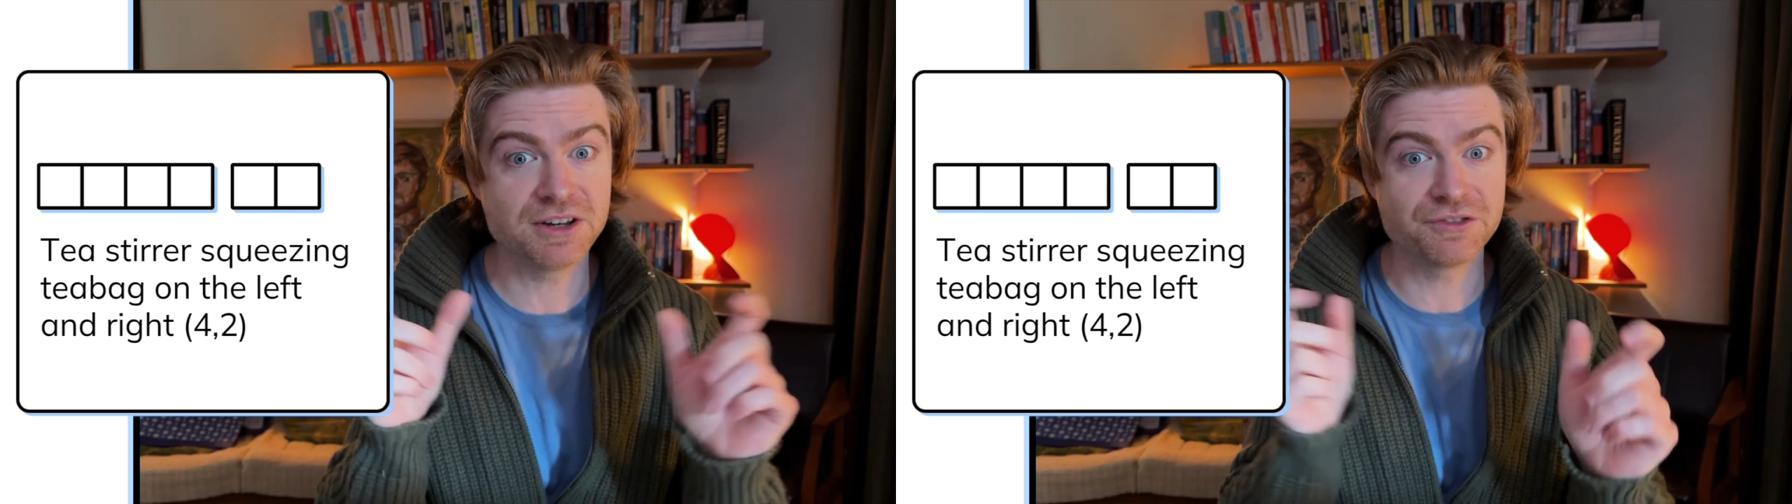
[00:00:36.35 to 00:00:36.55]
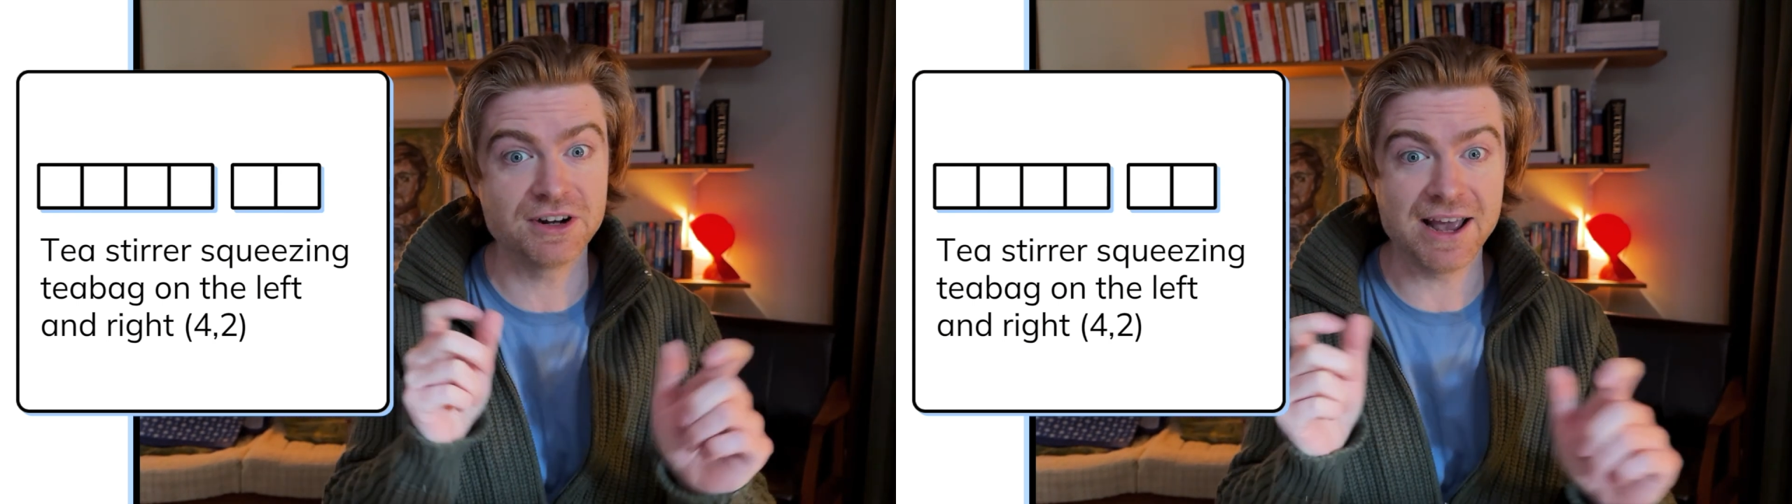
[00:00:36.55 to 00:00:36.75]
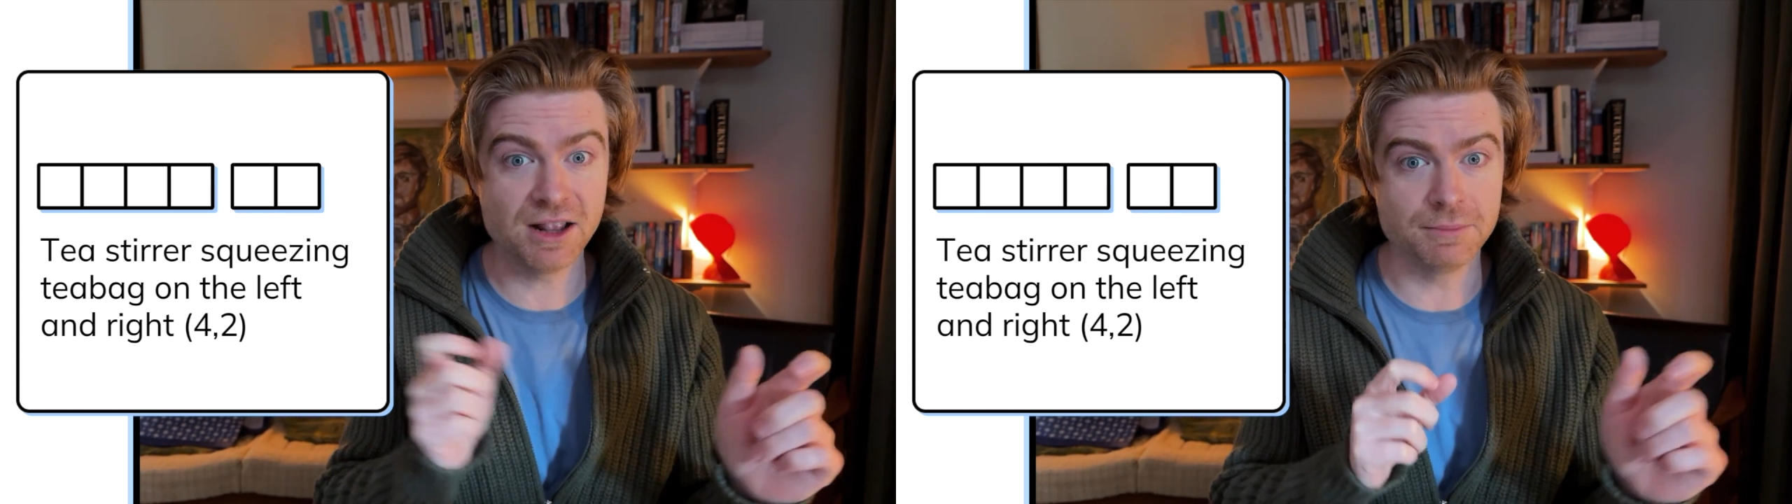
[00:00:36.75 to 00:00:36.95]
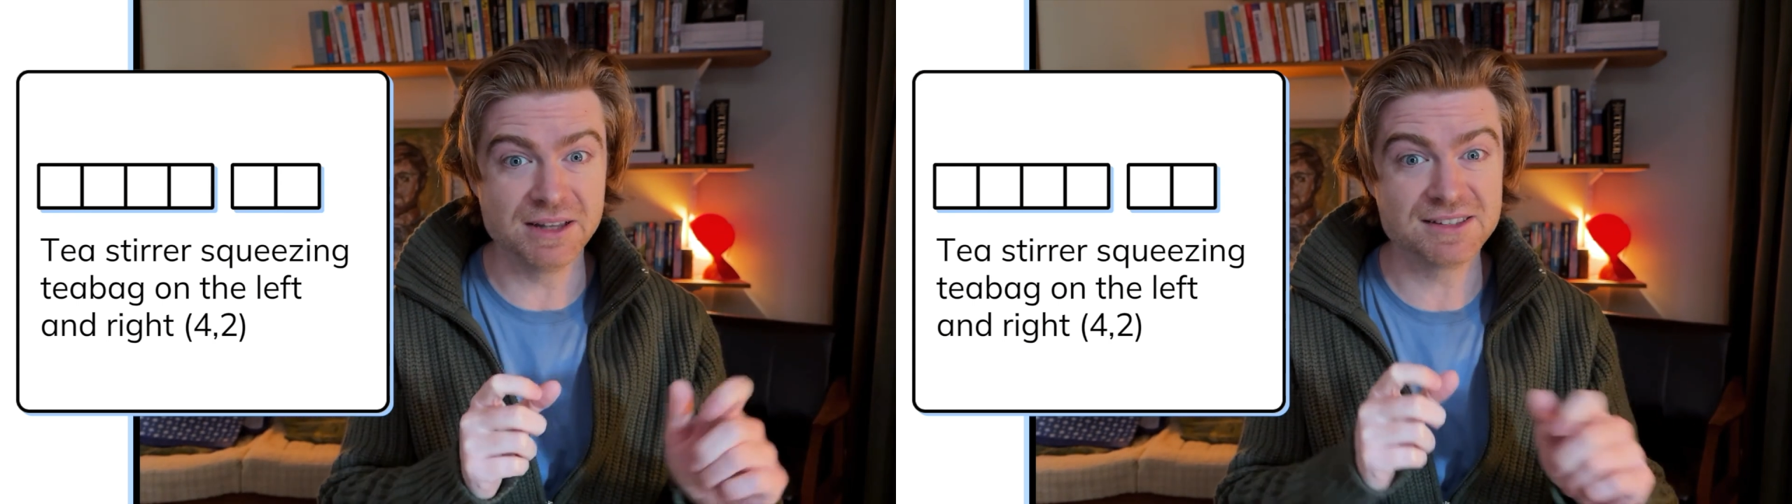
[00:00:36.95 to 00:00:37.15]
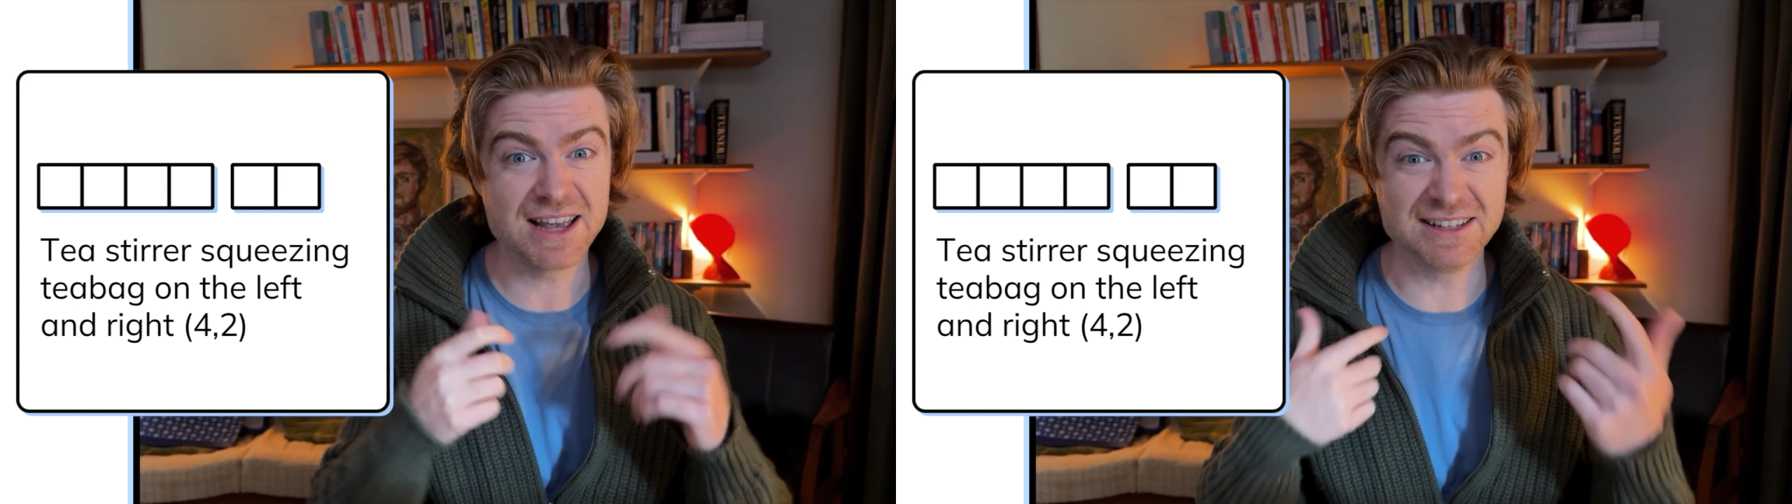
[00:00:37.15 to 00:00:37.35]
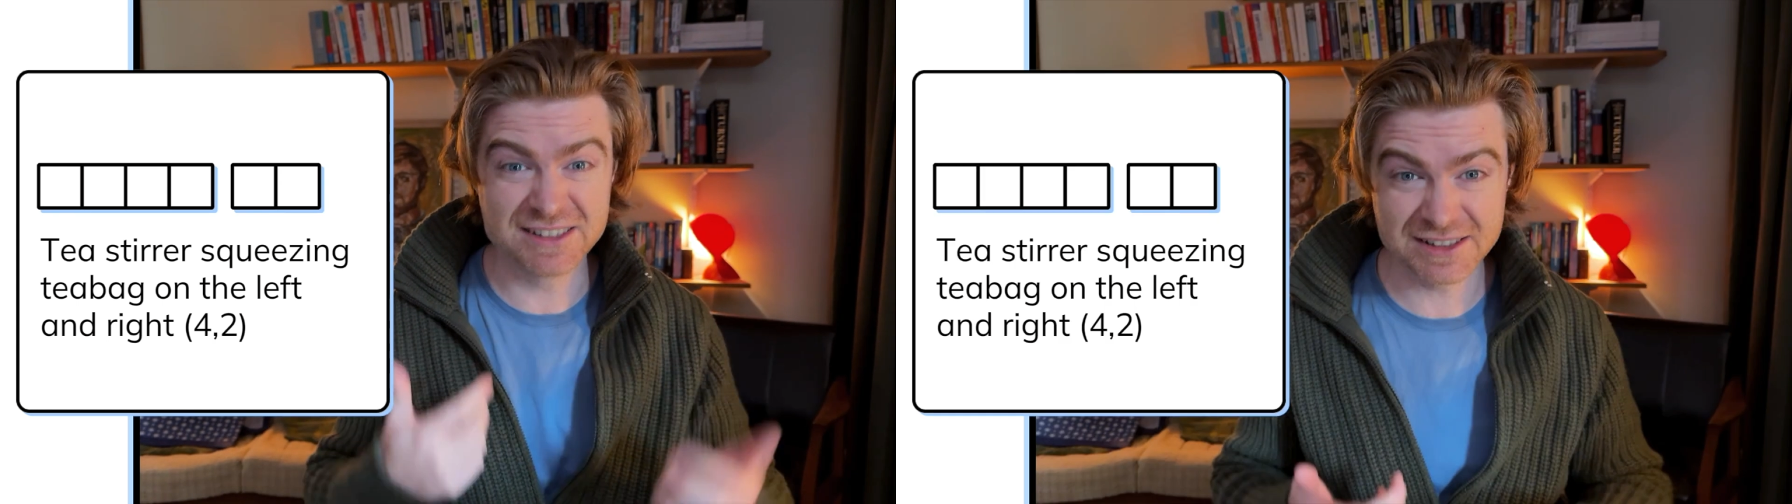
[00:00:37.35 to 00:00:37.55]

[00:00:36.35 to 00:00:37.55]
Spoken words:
different elements and